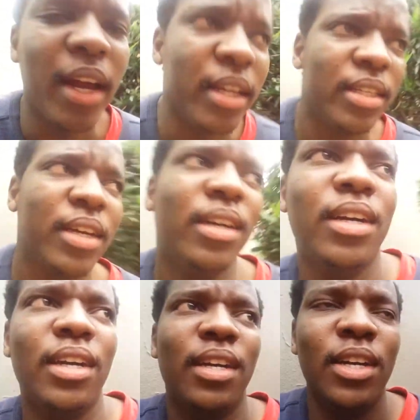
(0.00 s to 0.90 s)
rant.
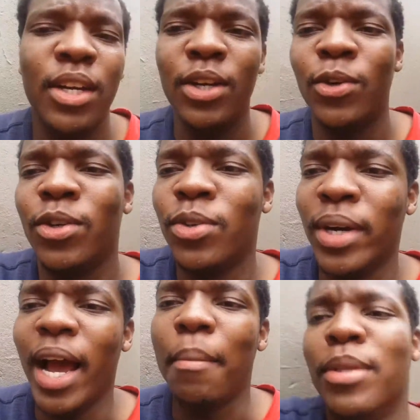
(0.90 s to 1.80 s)

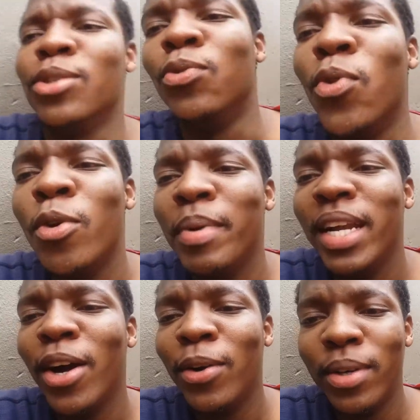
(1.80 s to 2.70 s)
What happened to
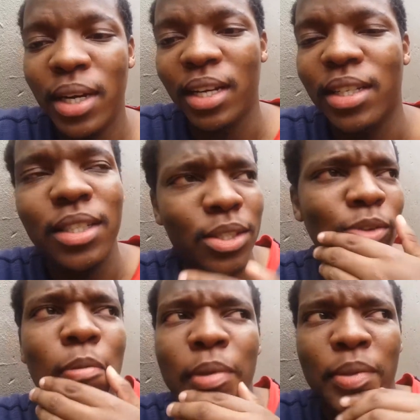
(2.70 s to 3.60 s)
Ruby though? Like, this is
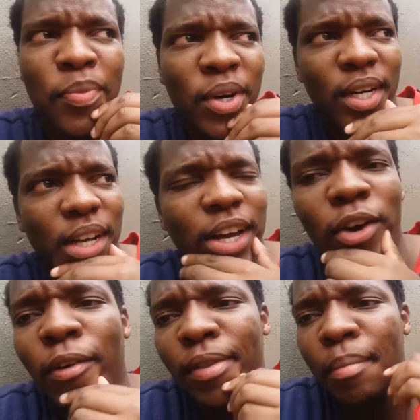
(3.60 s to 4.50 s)
gonna be spoiler,
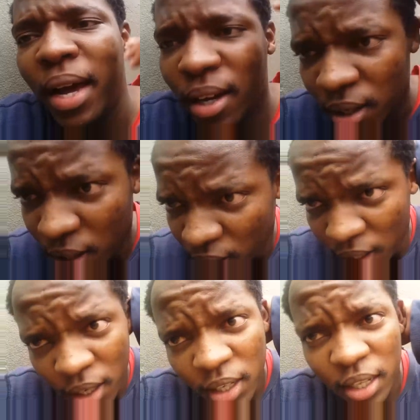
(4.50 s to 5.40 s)
like off the bat.
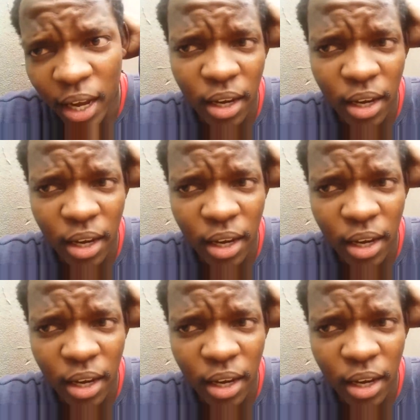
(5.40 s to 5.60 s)
The